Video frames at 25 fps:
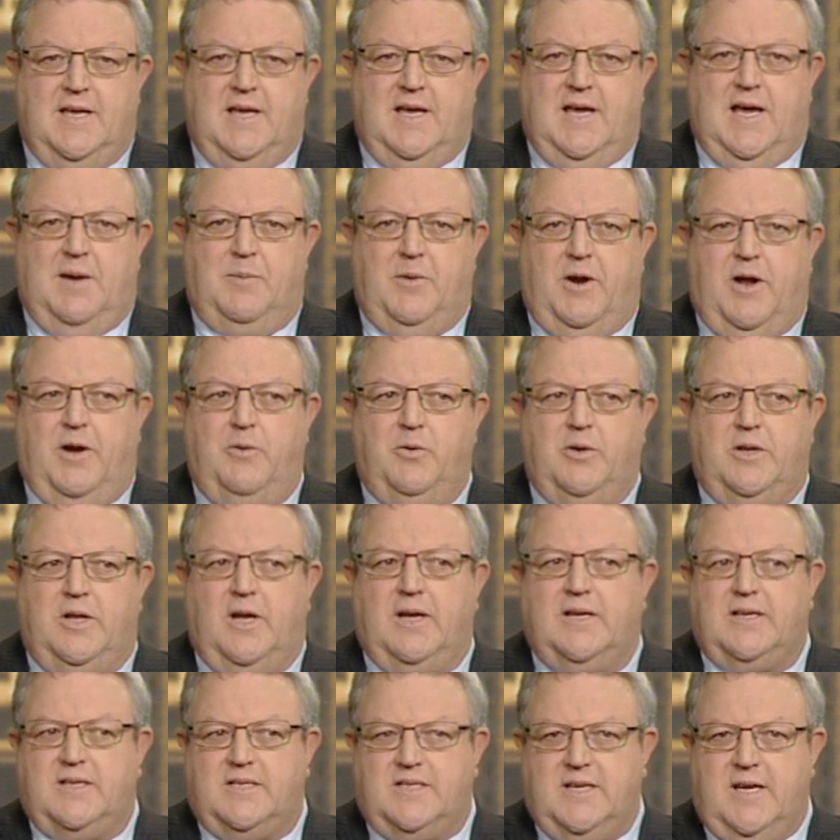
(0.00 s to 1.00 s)
But I would
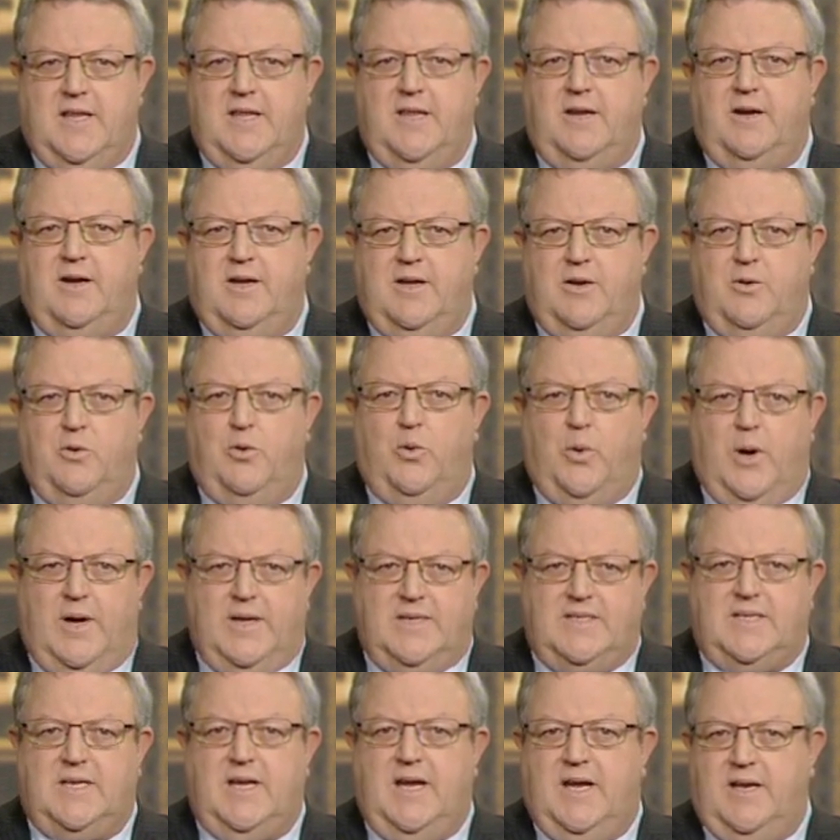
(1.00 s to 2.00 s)
like to say that I
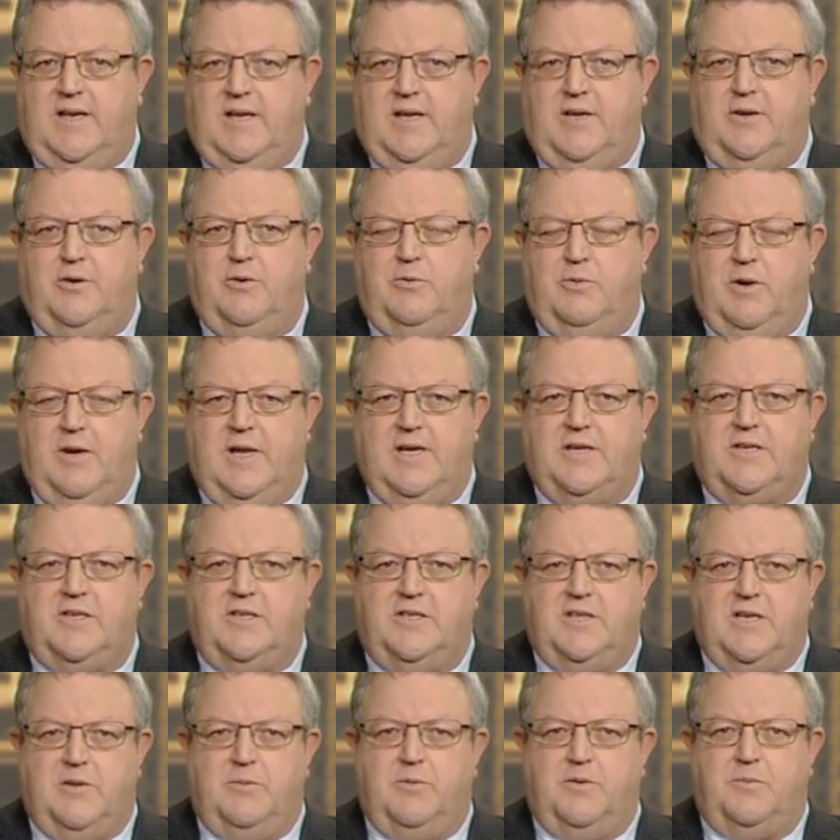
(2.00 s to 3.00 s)
always had a good
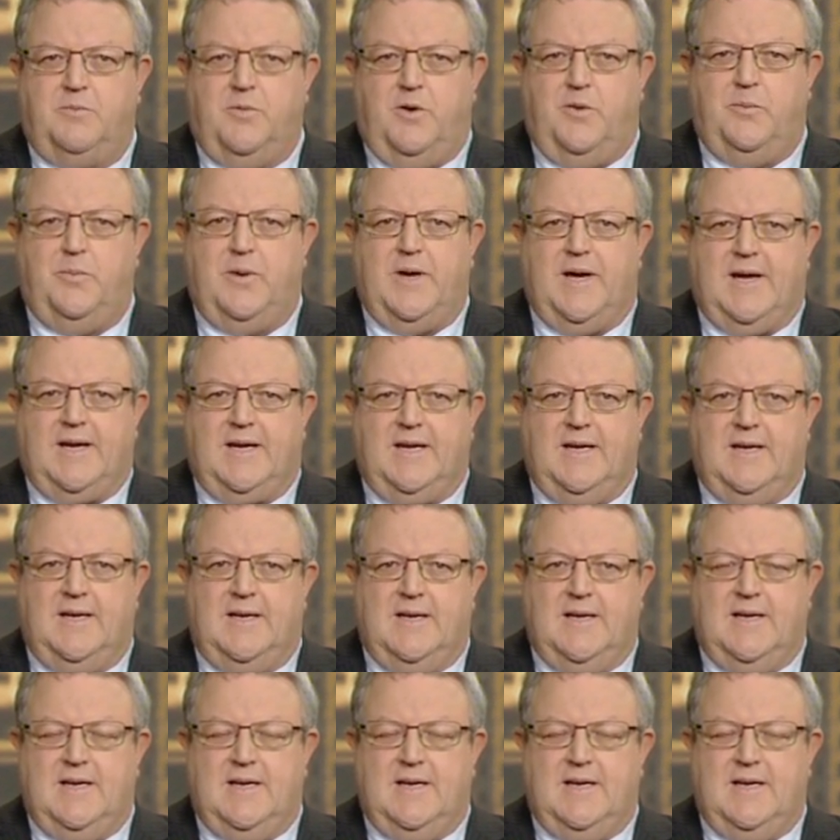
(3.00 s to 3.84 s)
relationship with Bob Parker.